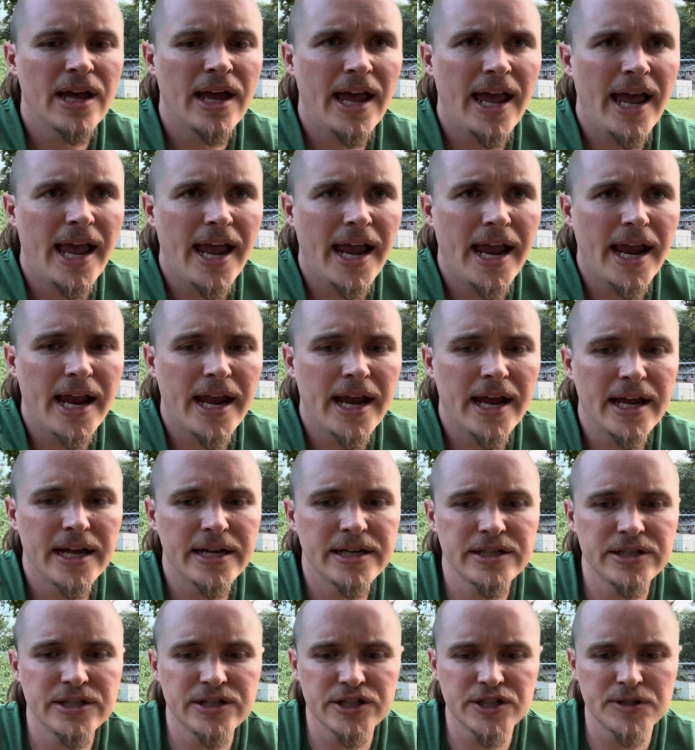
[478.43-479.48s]

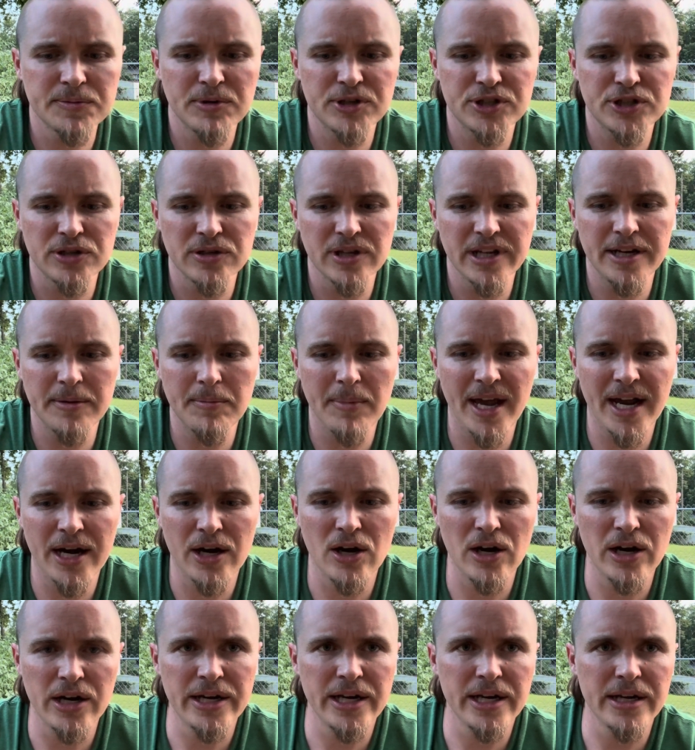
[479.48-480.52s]
and you just put your lid back
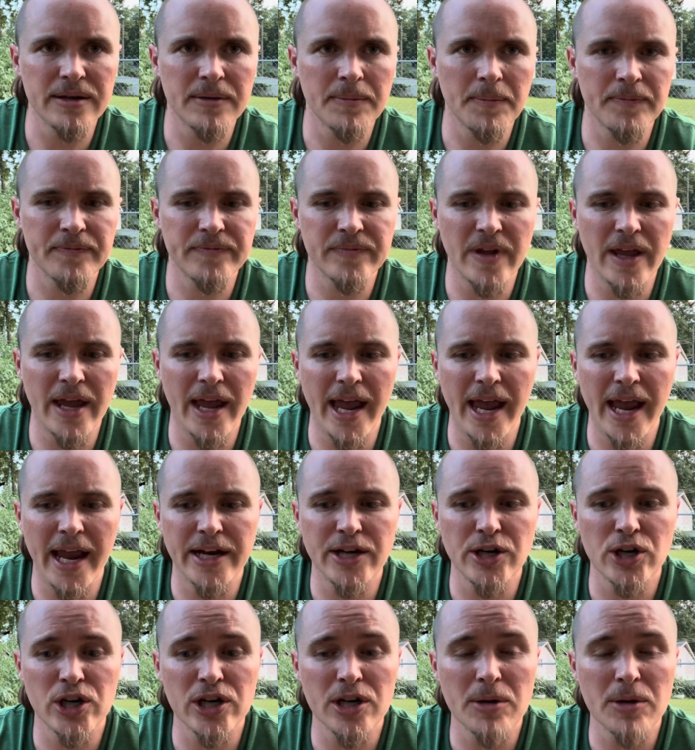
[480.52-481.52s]
on it, and you're gonna